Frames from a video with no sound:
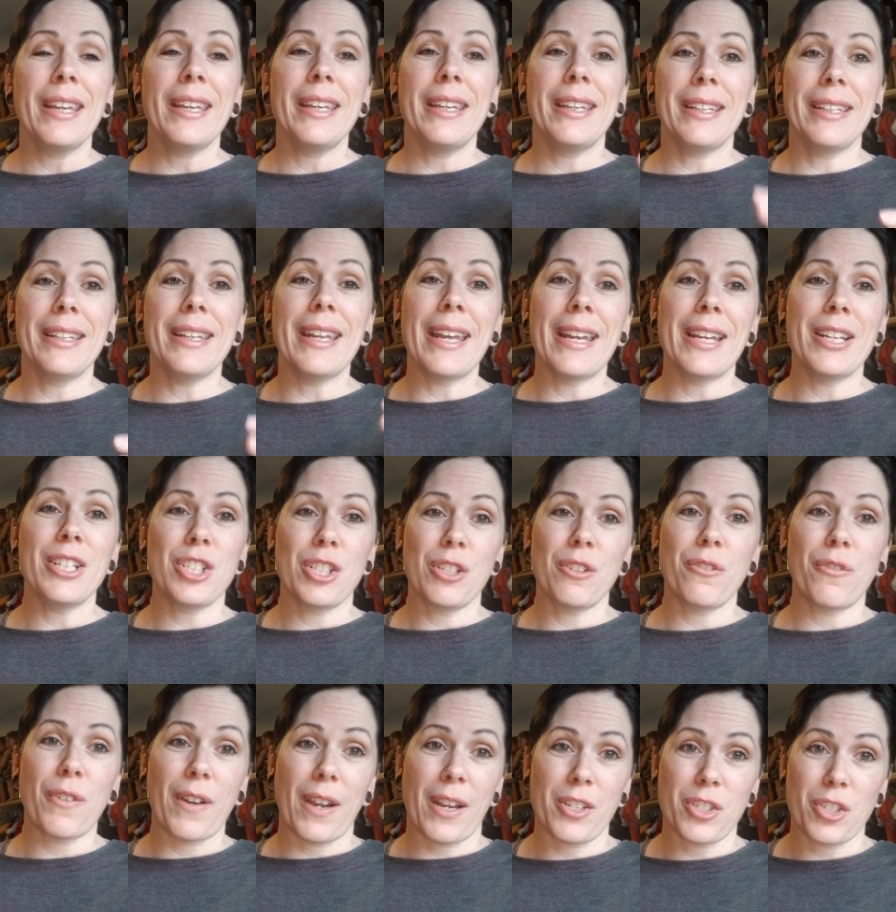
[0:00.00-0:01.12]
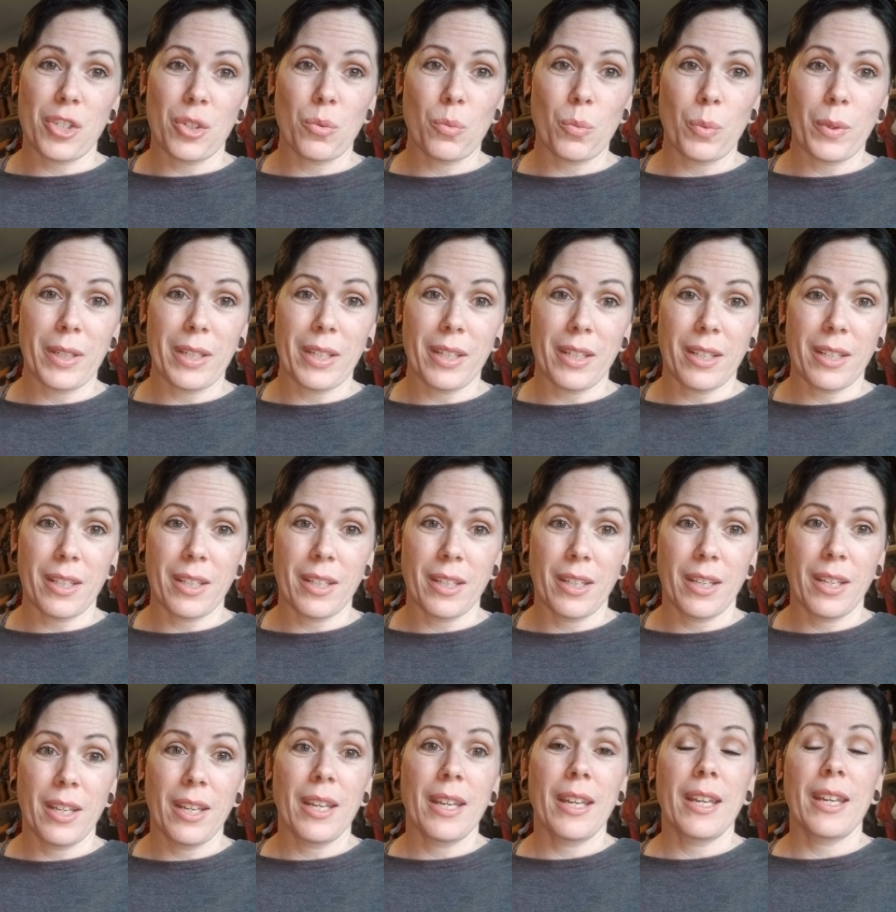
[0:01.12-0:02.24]
in AG Fashion Week
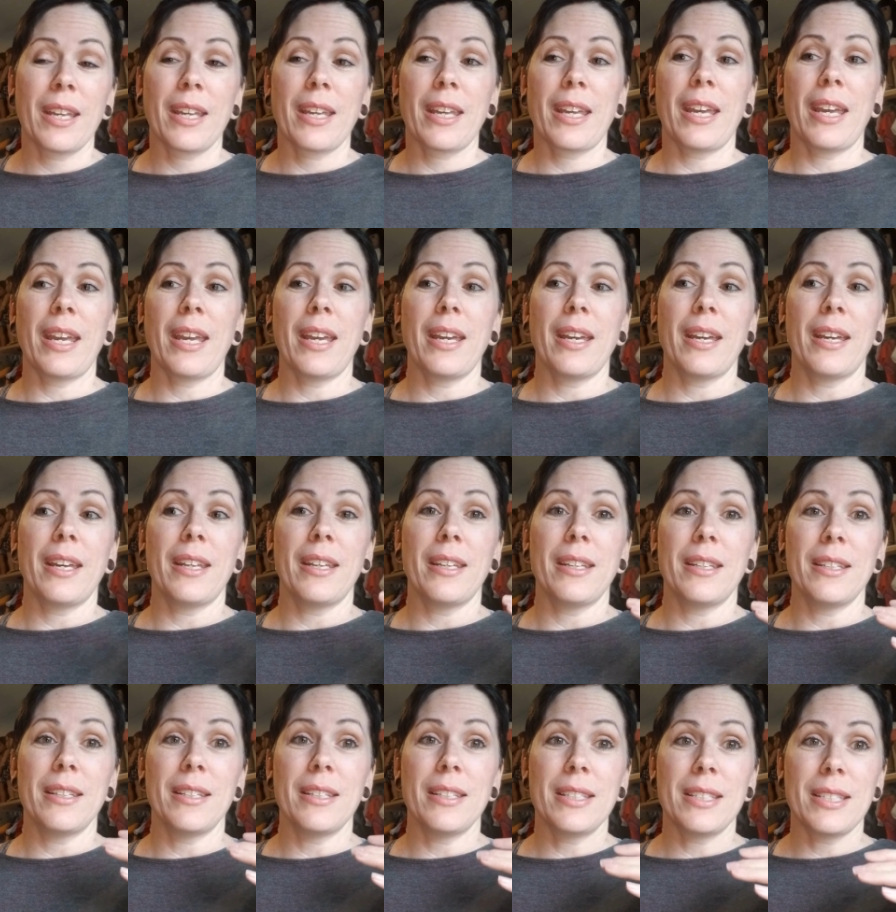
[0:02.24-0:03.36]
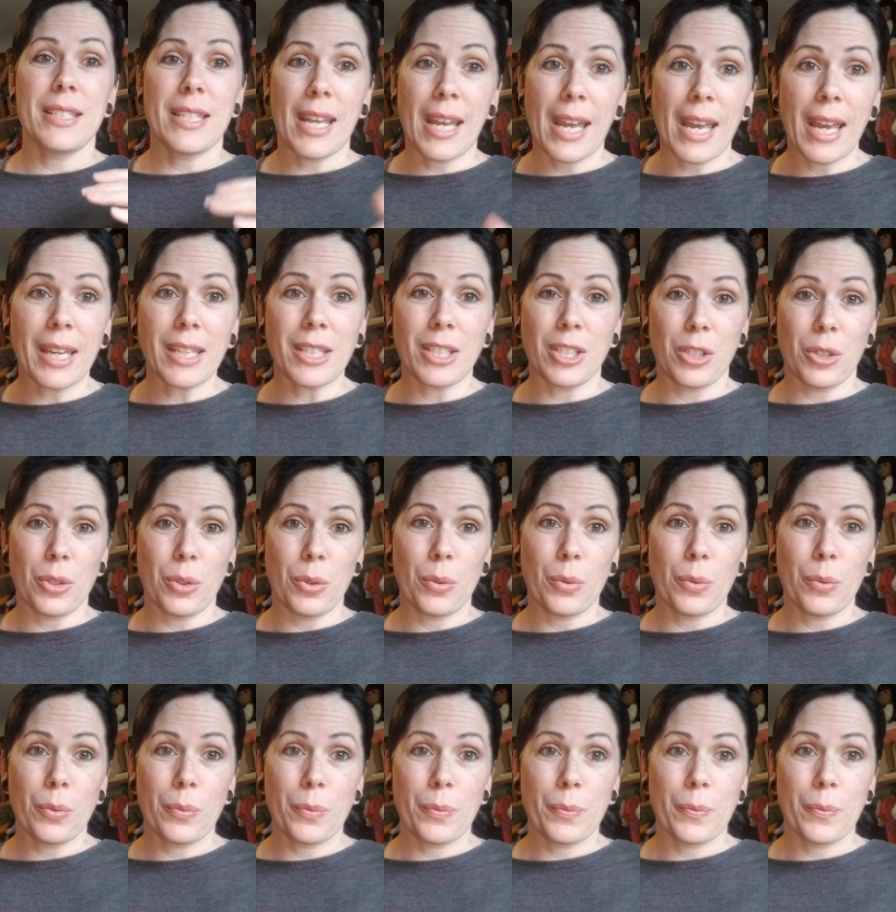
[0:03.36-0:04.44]
can tag you